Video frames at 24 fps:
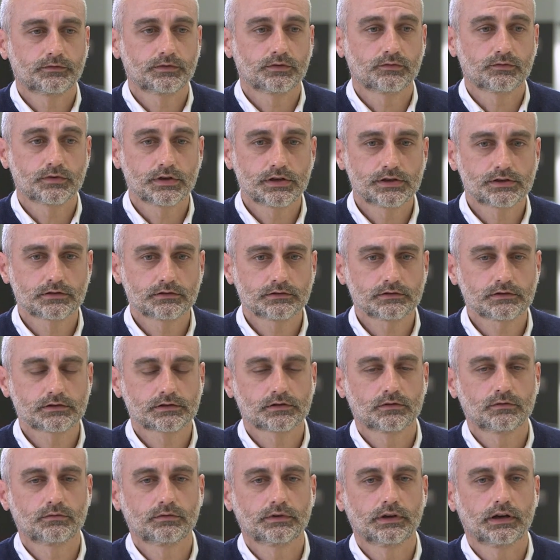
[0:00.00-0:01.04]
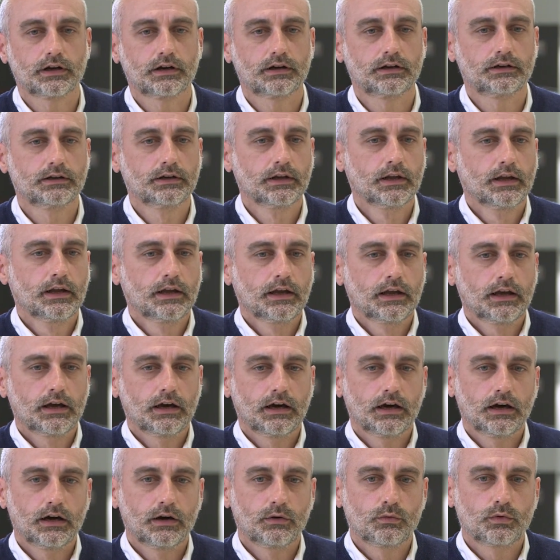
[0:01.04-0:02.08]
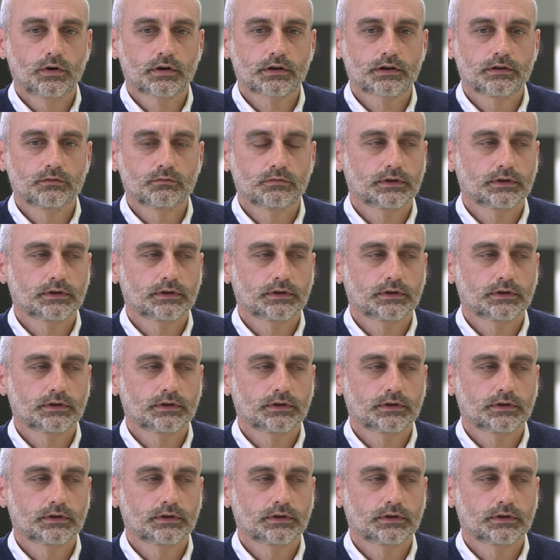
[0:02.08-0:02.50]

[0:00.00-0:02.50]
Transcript: the region. So we are working